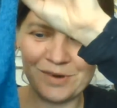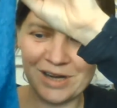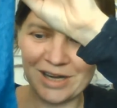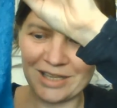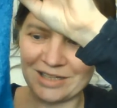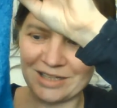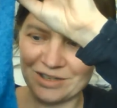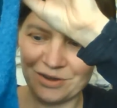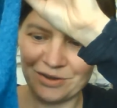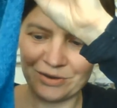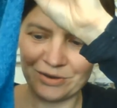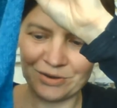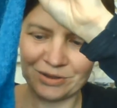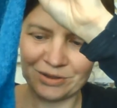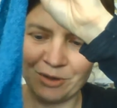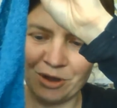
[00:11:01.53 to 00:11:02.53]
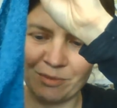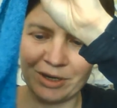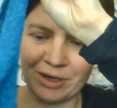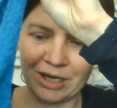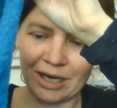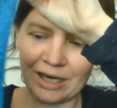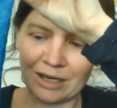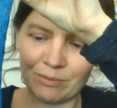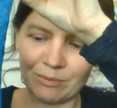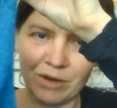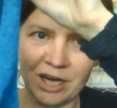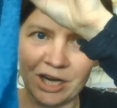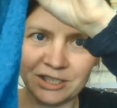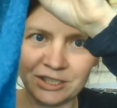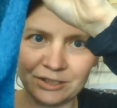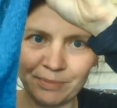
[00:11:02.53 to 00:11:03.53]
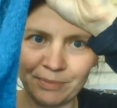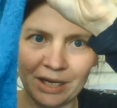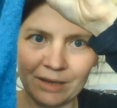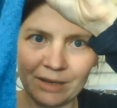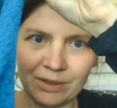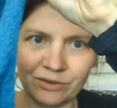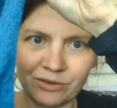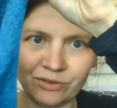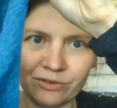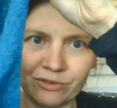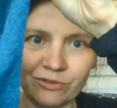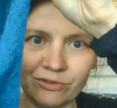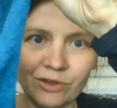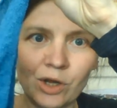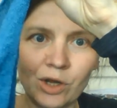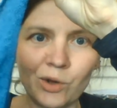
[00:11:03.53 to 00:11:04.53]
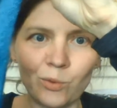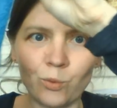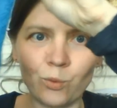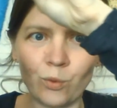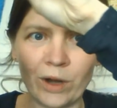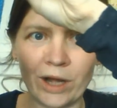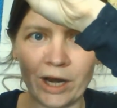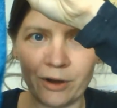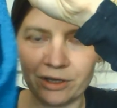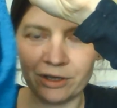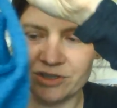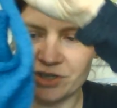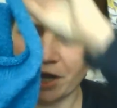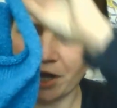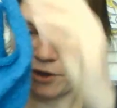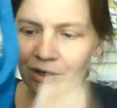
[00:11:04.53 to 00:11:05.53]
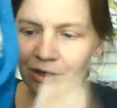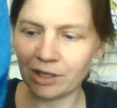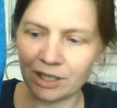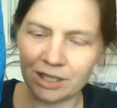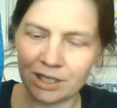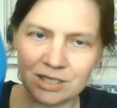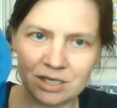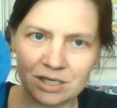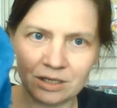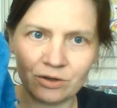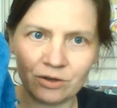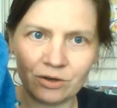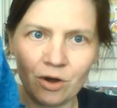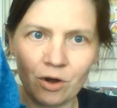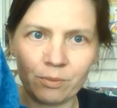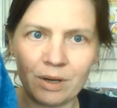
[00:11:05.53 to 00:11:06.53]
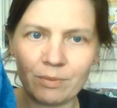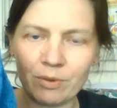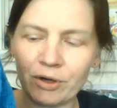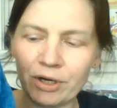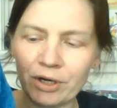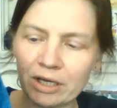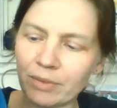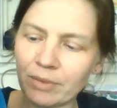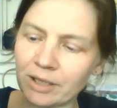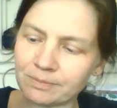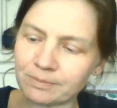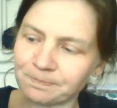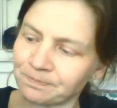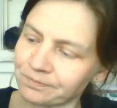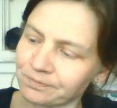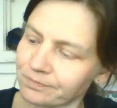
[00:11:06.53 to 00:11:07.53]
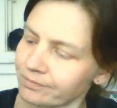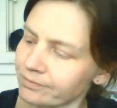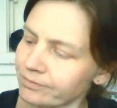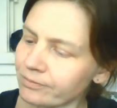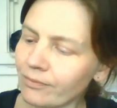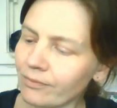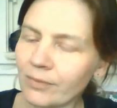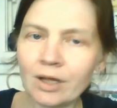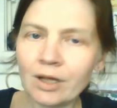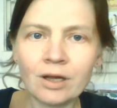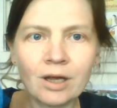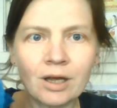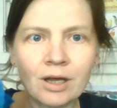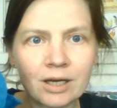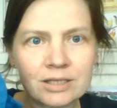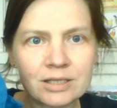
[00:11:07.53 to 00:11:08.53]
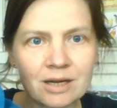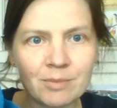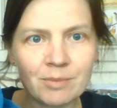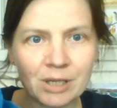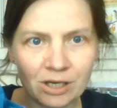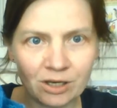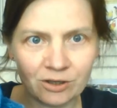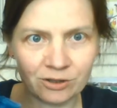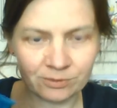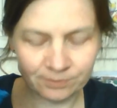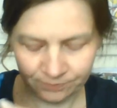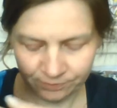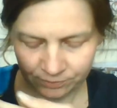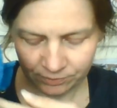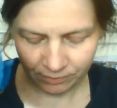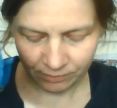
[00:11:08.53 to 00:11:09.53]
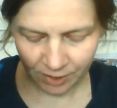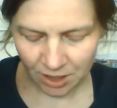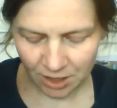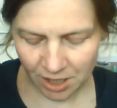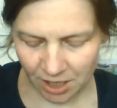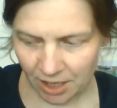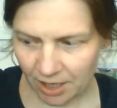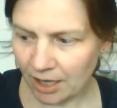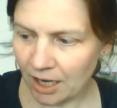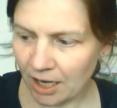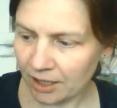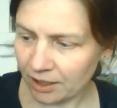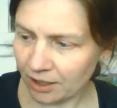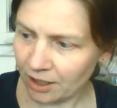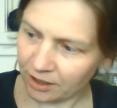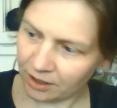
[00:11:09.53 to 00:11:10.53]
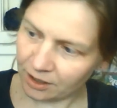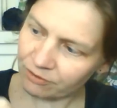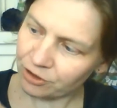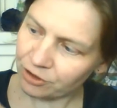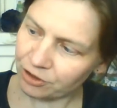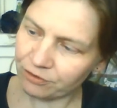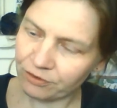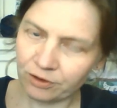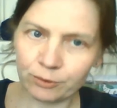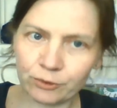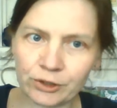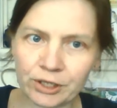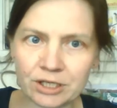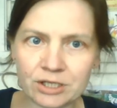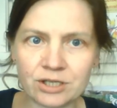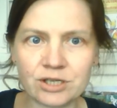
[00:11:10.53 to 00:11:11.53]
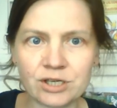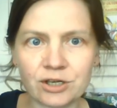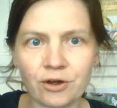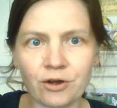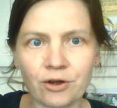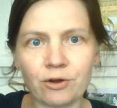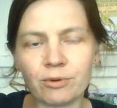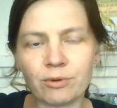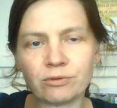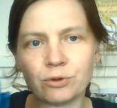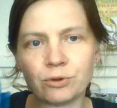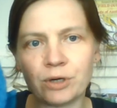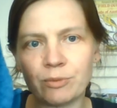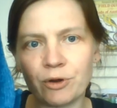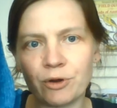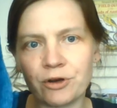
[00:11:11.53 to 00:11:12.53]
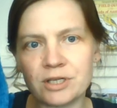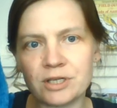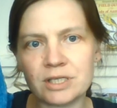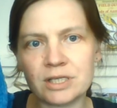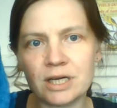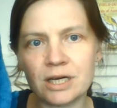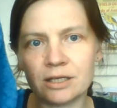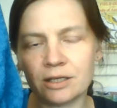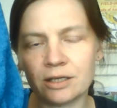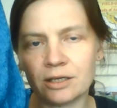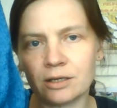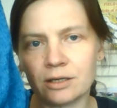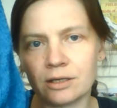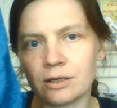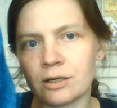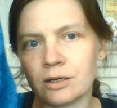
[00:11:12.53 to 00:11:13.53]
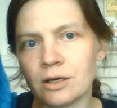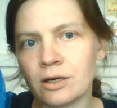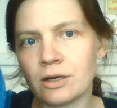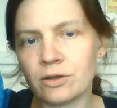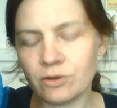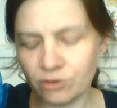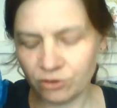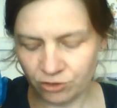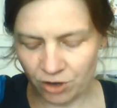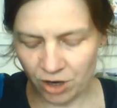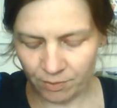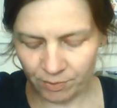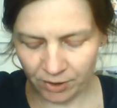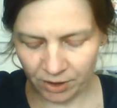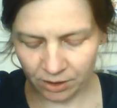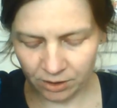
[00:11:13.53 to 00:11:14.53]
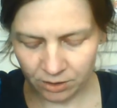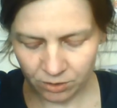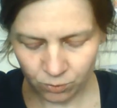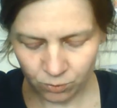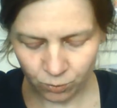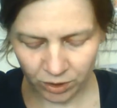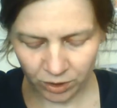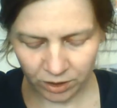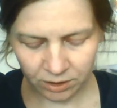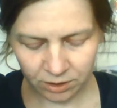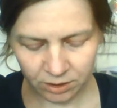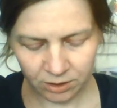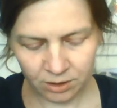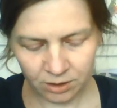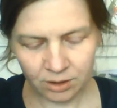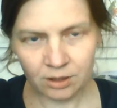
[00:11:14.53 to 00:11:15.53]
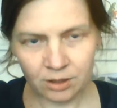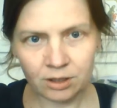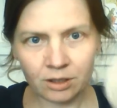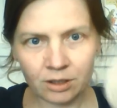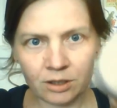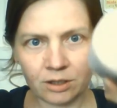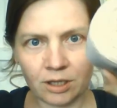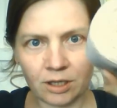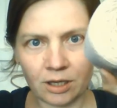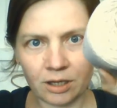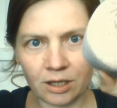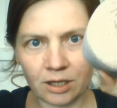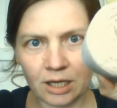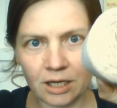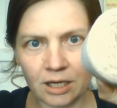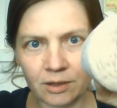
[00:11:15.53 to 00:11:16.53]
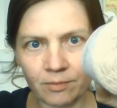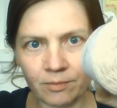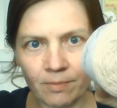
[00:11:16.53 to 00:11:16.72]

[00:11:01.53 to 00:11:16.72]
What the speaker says: that's going on at the moment, and it might just be because of where it's currently hitting on my body, but it's coming along. I think I've got a few more inches to go before I'm going to start the striping with the other yarn,